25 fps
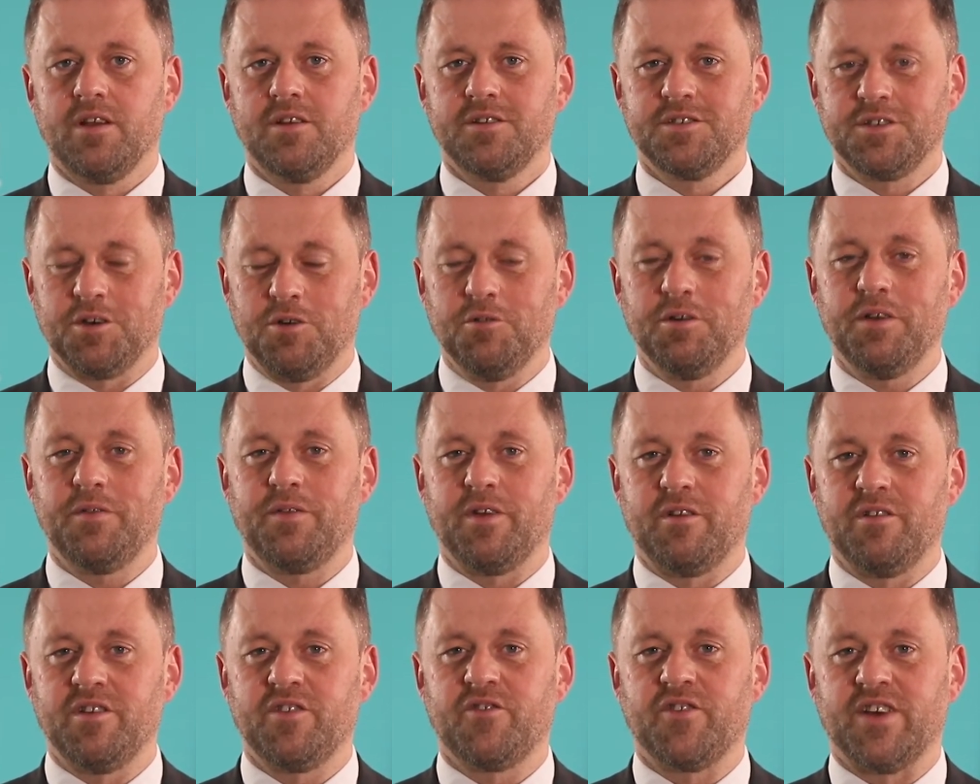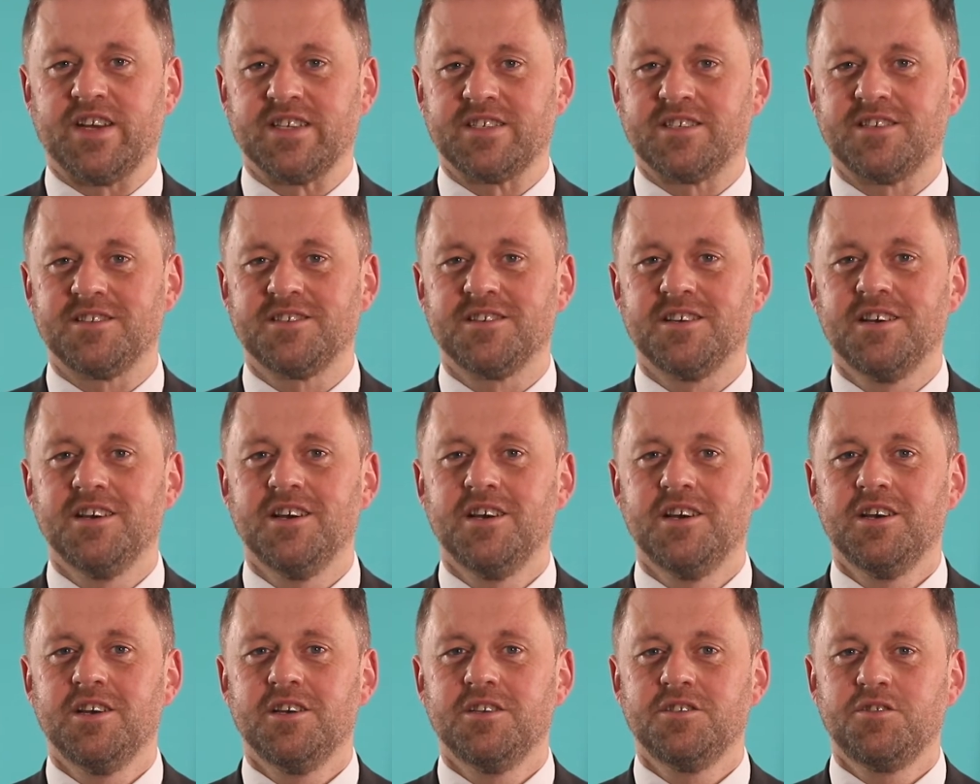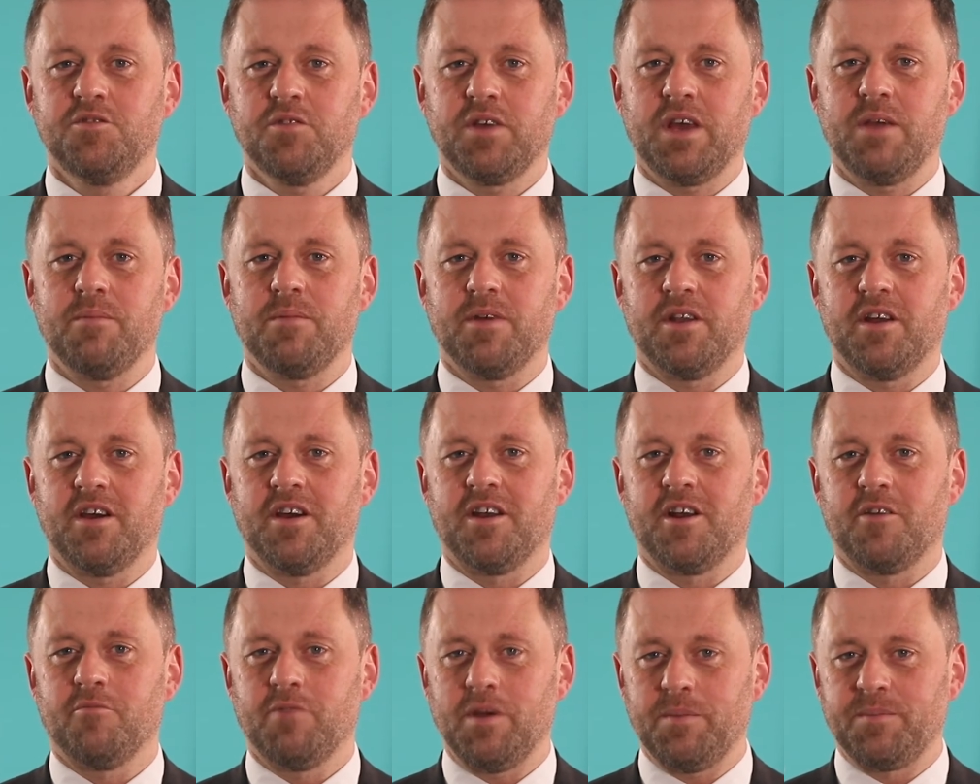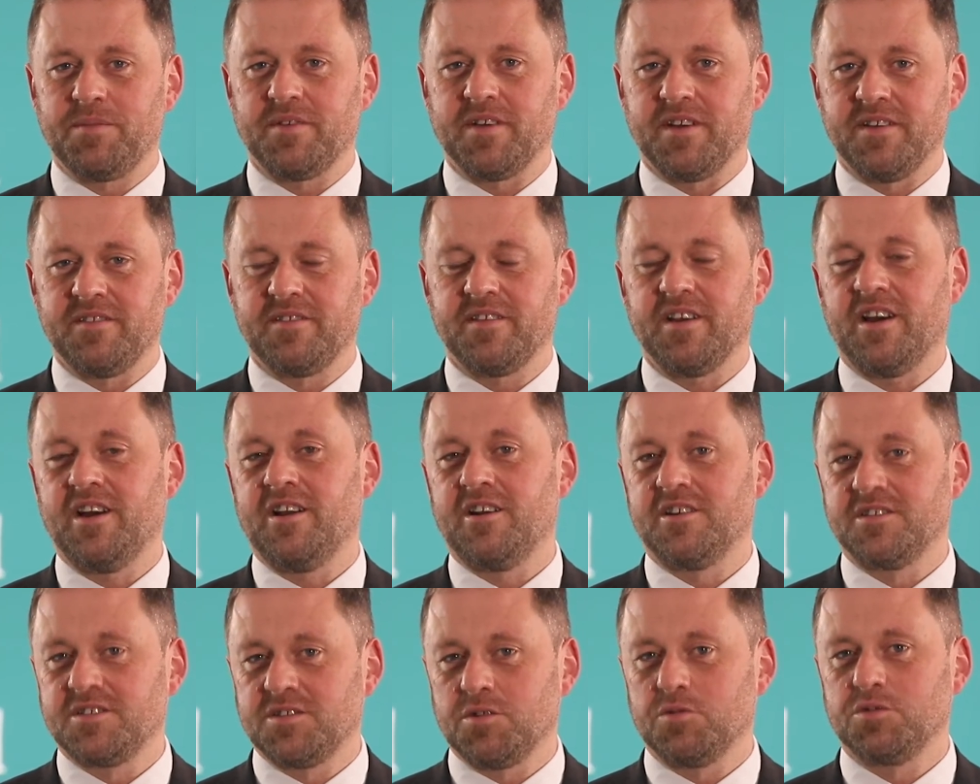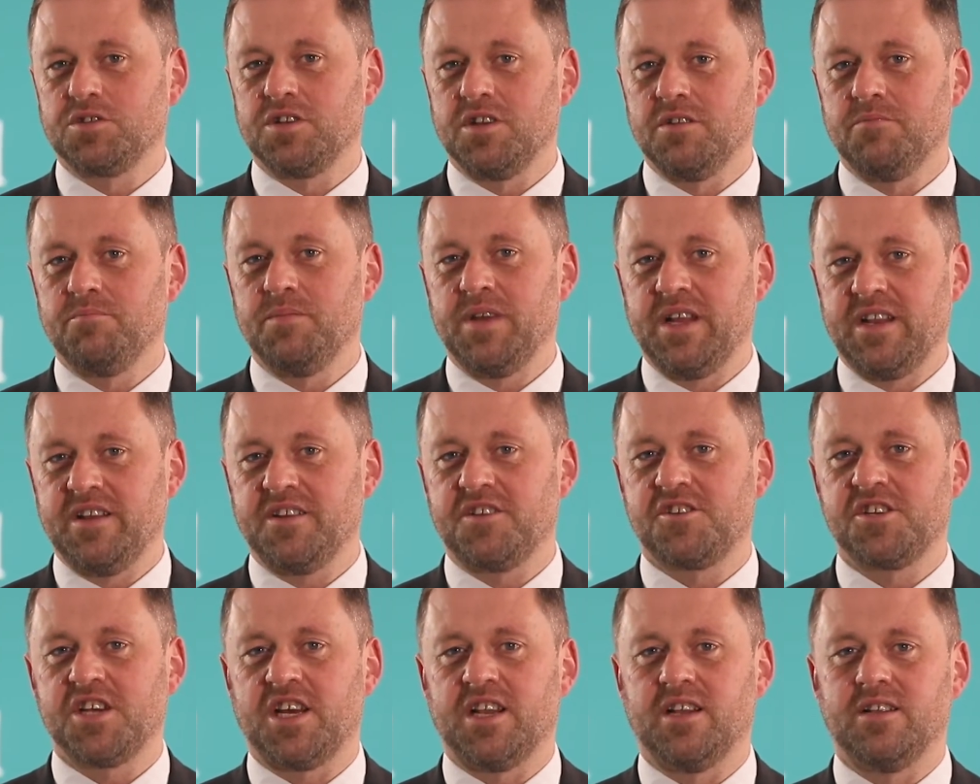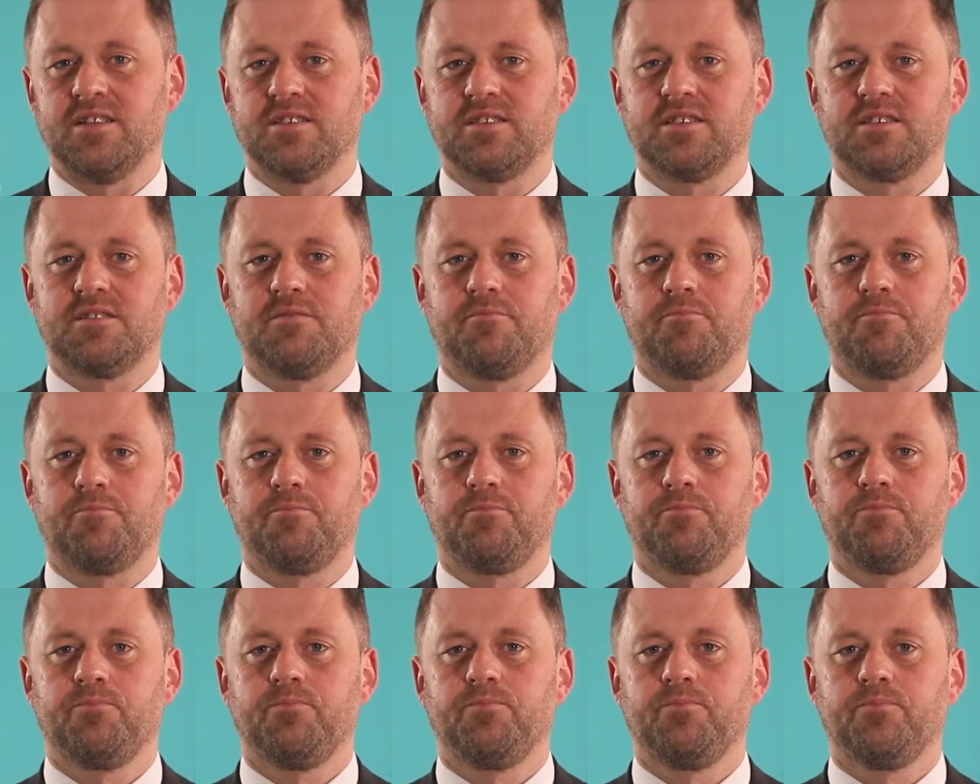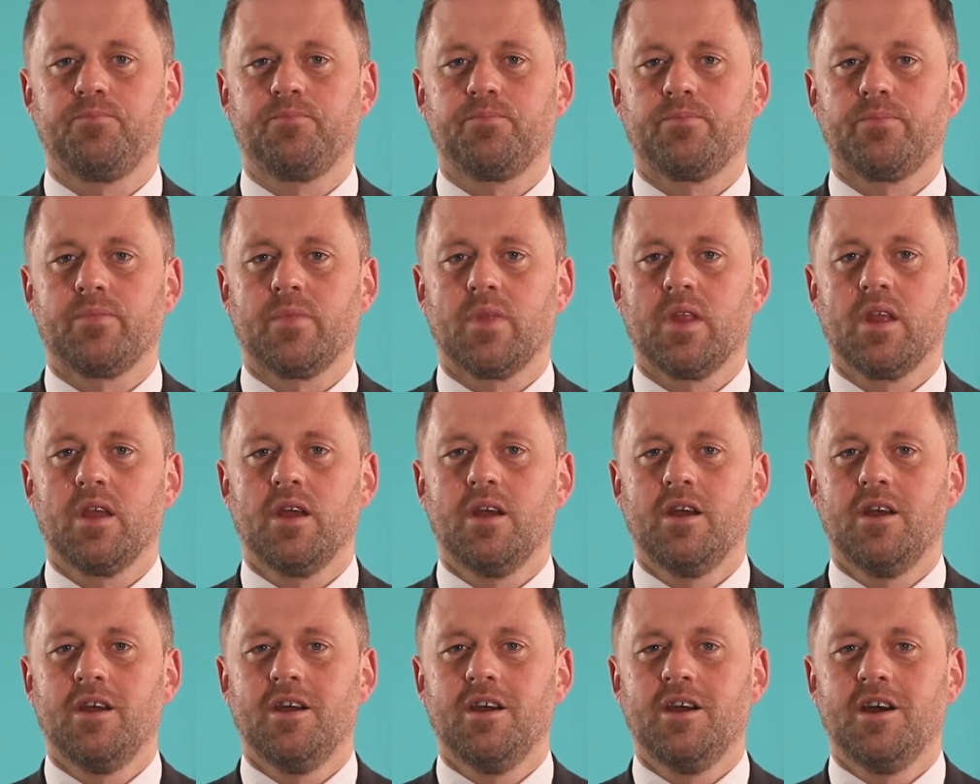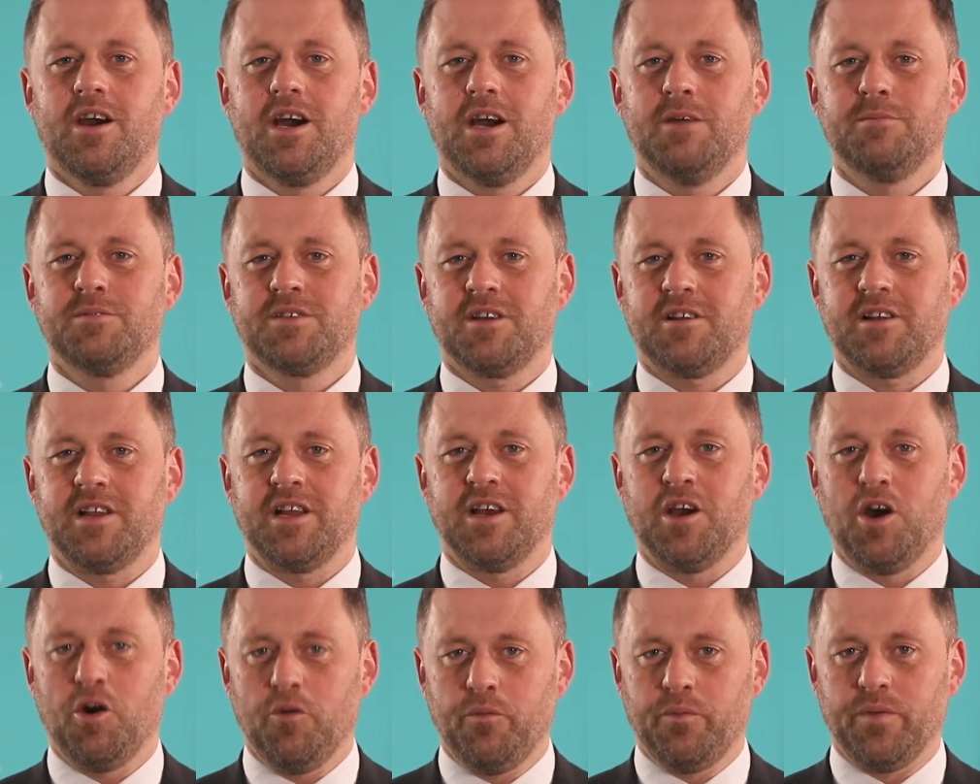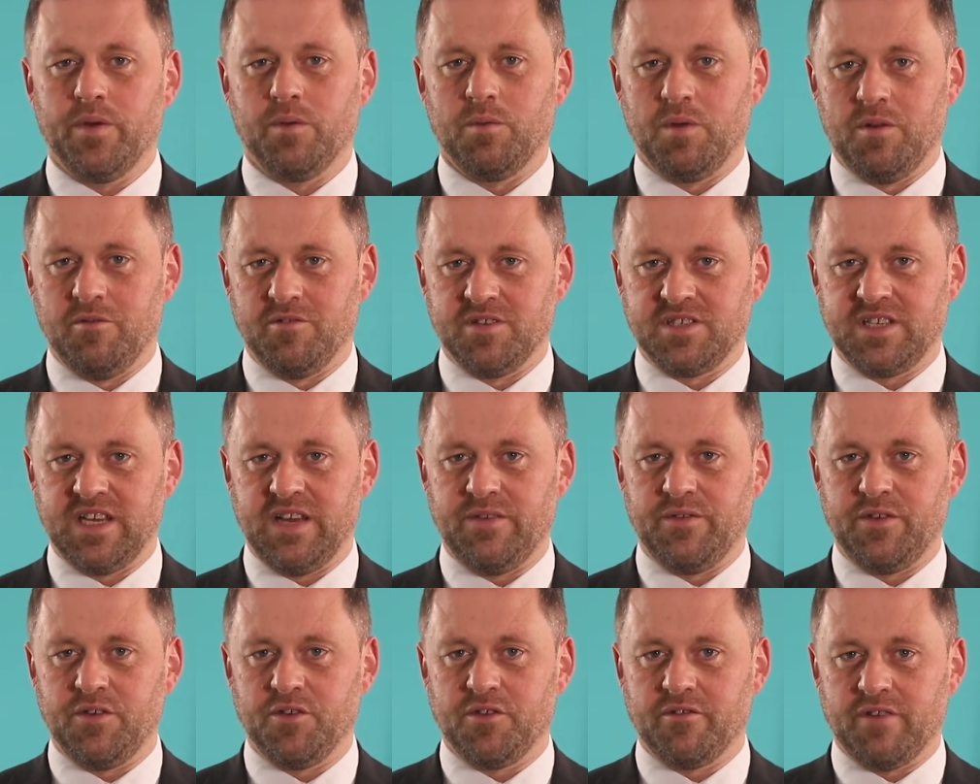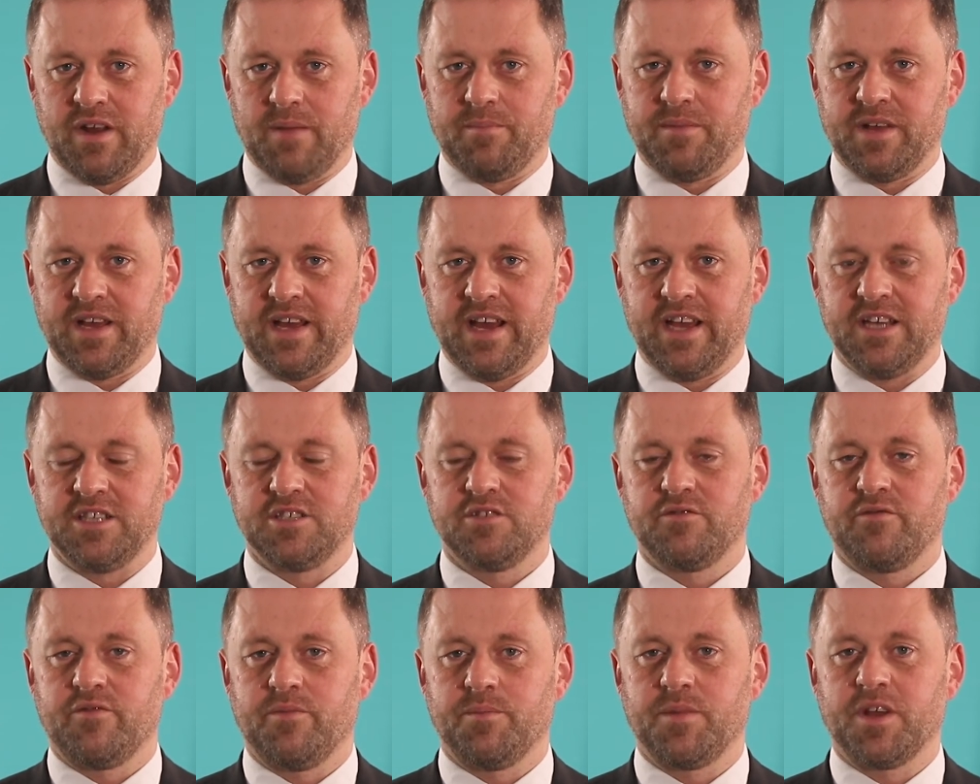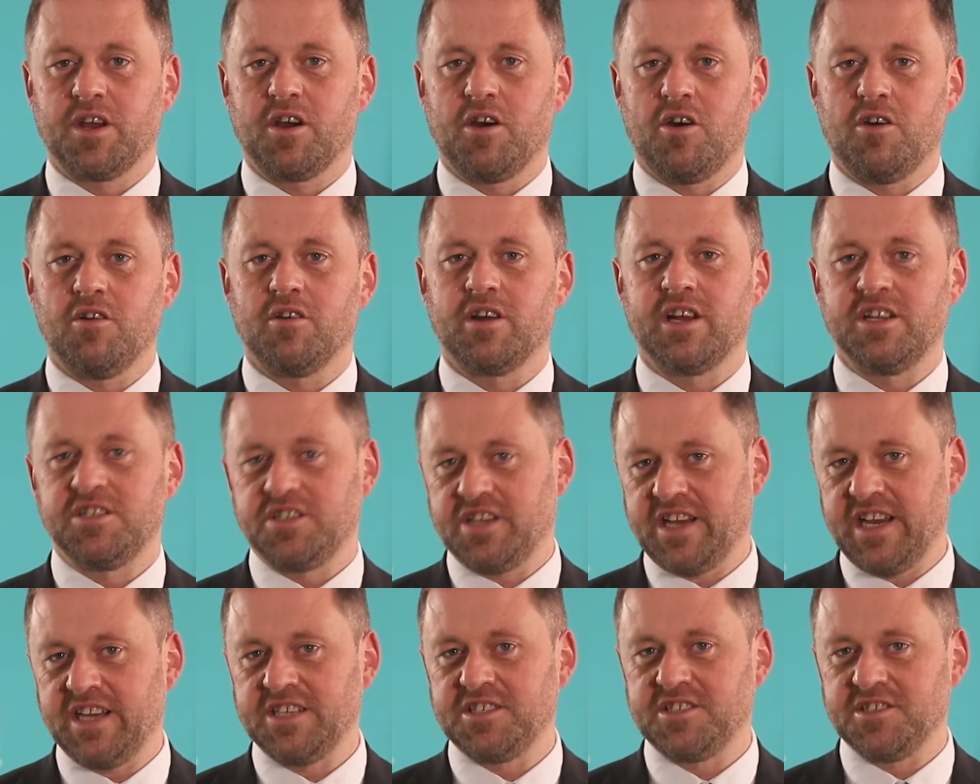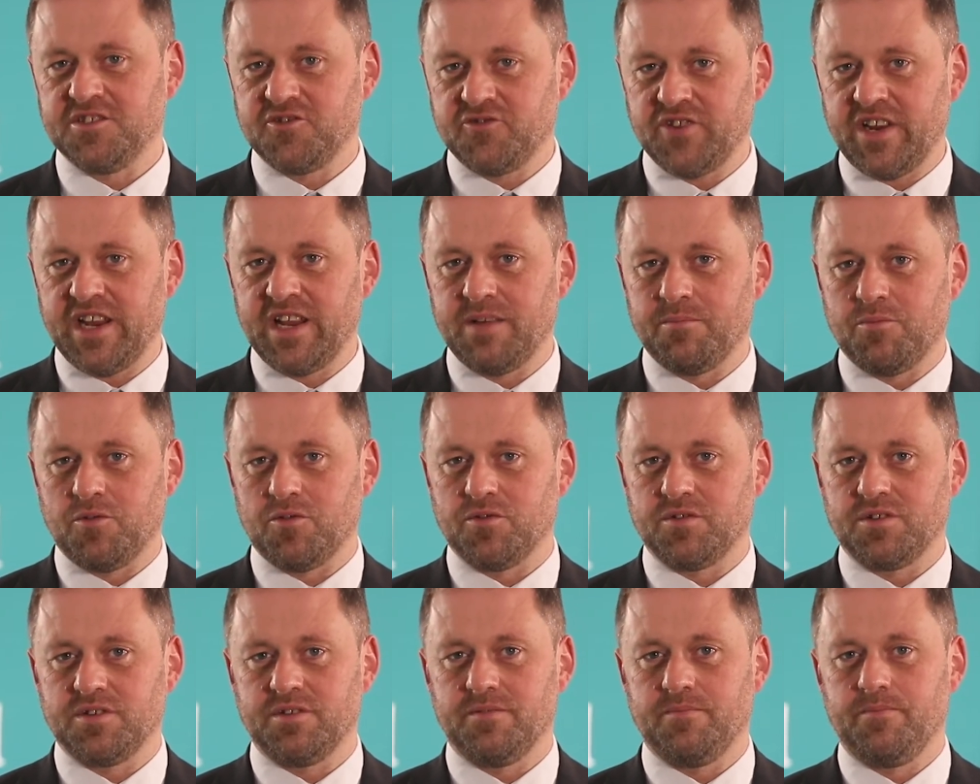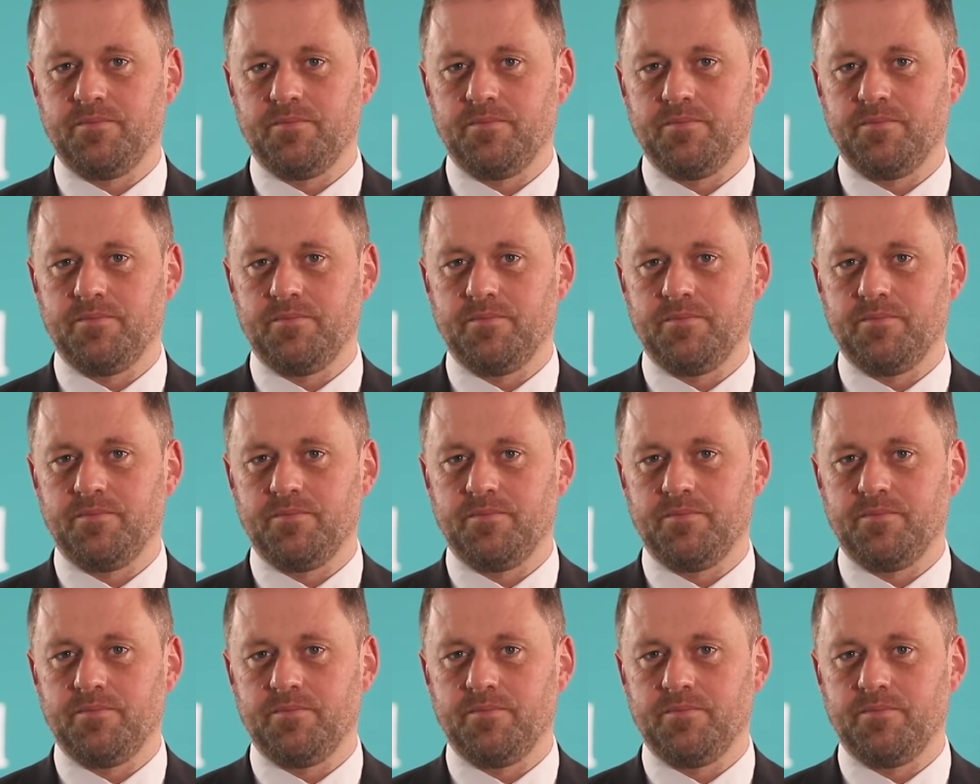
So, if you're interested, do keep an eye on our websites and our social media channels. I'm certainly hopeful we'll receive another application from the Cork Education and Training Board.